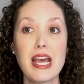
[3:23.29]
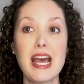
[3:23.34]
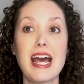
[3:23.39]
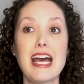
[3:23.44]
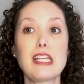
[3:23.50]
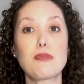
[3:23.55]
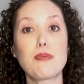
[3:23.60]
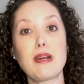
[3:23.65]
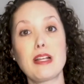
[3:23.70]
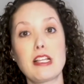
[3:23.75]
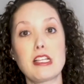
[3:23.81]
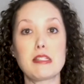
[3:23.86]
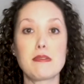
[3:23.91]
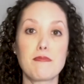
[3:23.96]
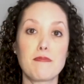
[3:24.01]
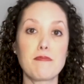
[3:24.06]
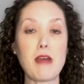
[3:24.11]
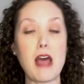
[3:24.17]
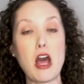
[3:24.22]
as well
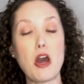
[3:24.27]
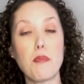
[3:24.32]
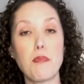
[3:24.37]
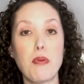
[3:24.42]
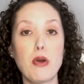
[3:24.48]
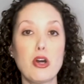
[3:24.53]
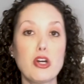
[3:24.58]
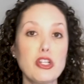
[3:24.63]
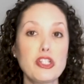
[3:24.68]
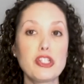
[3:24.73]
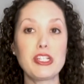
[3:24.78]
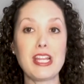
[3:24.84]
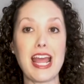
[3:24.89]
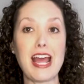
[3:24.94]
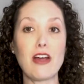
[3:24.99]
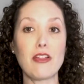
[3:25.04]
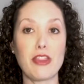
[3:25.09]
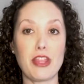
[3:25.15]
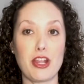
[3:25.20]
as help push
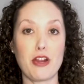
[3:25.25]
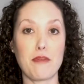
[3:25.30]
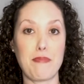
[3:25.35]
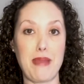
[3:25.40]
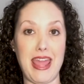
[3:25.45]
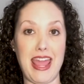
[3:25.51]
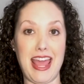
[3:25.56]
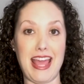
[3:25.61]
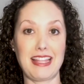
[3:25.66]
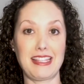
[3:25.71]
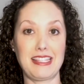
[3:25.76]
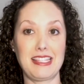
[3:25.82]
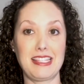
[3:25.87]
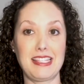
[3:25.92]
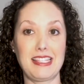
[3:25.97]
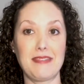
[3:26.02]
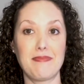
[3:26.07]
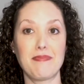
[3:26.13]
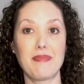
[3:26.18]
down their
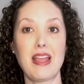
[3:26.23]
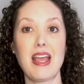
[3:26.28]
pants.